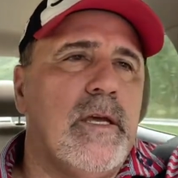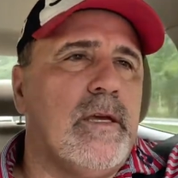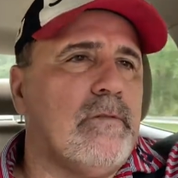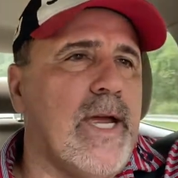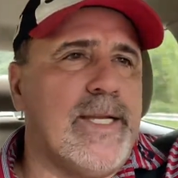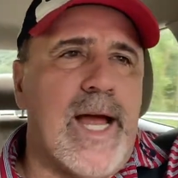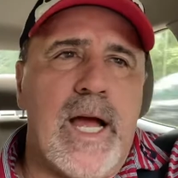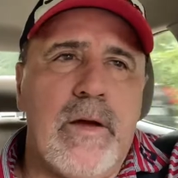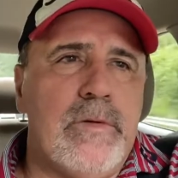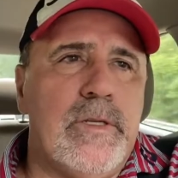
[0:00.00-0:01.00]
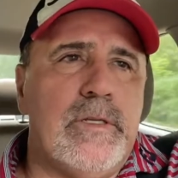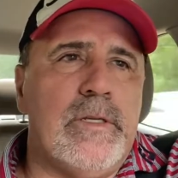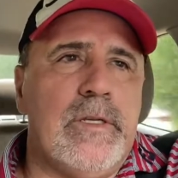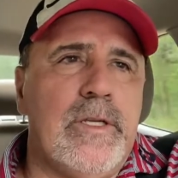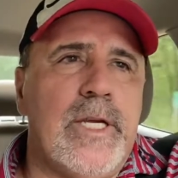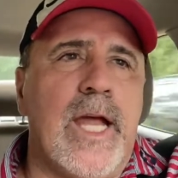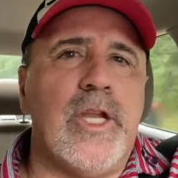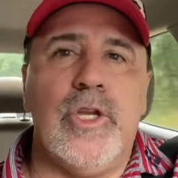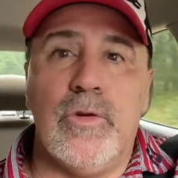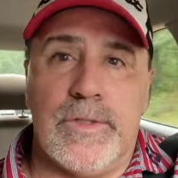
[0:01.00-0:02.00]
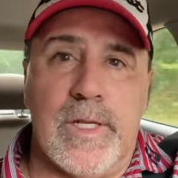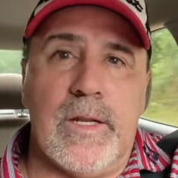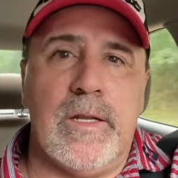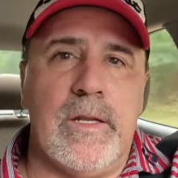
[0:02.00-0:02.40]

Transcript: right now, you got to use it.